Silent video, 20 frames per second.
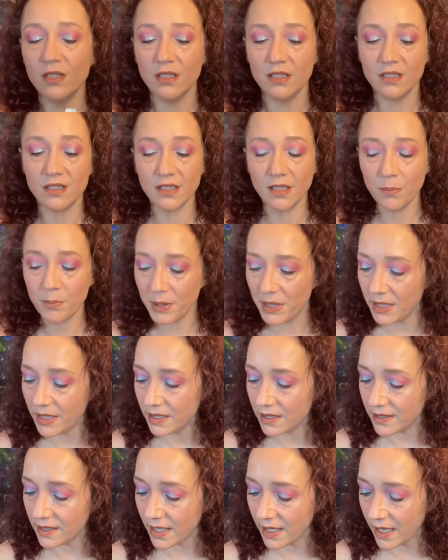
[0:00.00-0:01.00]
Lippy
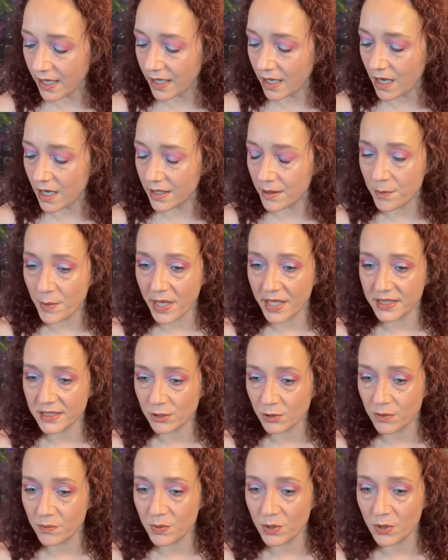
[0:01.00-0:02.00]
that I got in my
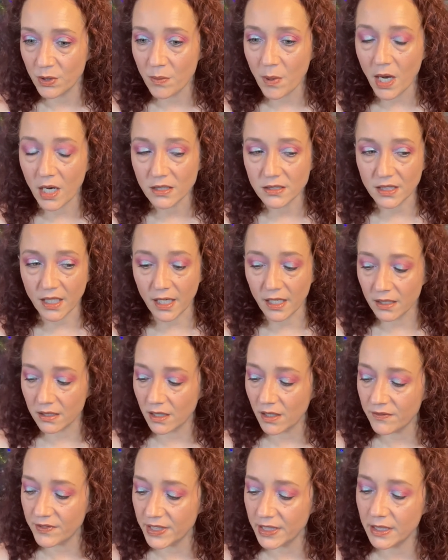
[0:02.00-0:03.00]
Eyescream Beauty box and I
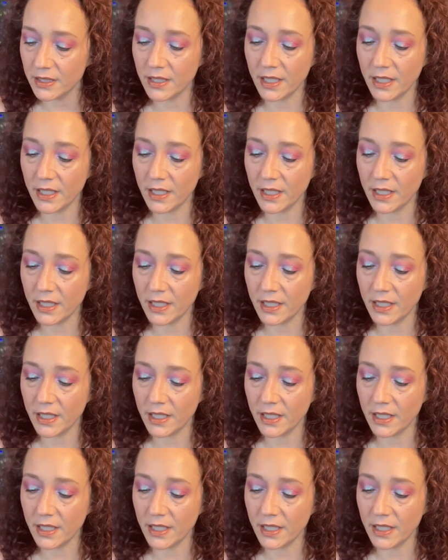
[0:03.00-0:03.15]
love it.